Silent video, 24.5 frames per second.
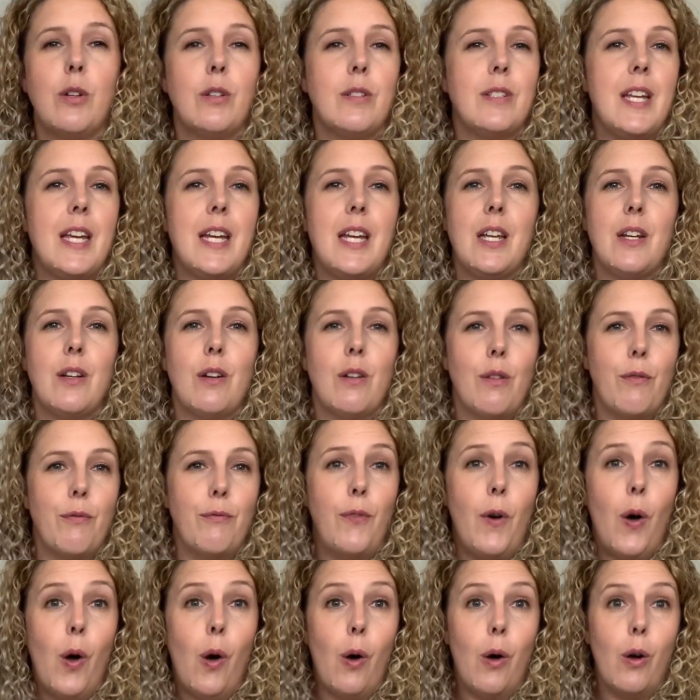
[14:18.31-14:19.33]
take you into the
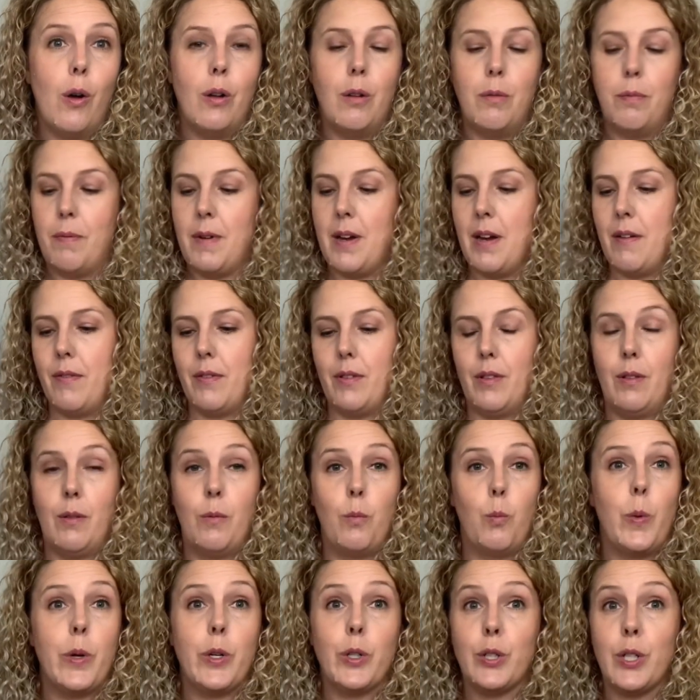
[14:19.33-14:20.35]
fall,
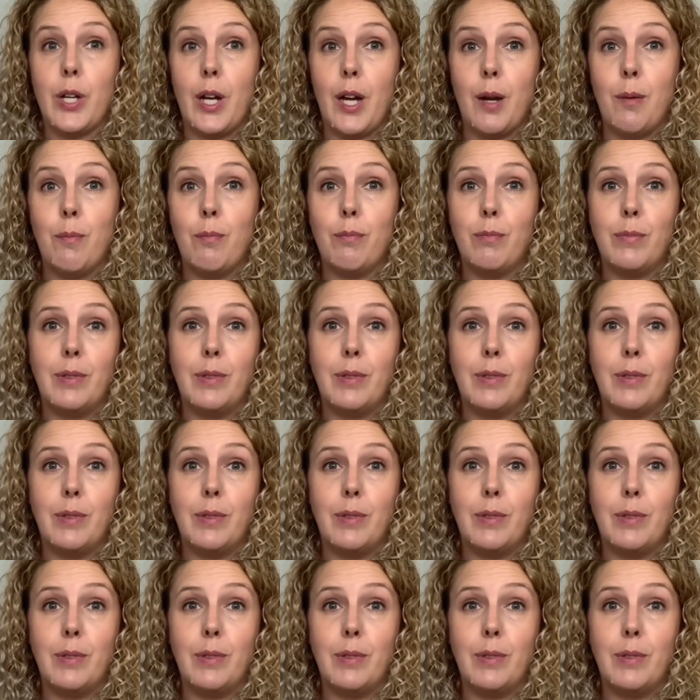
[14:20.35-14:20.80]
even wintertime,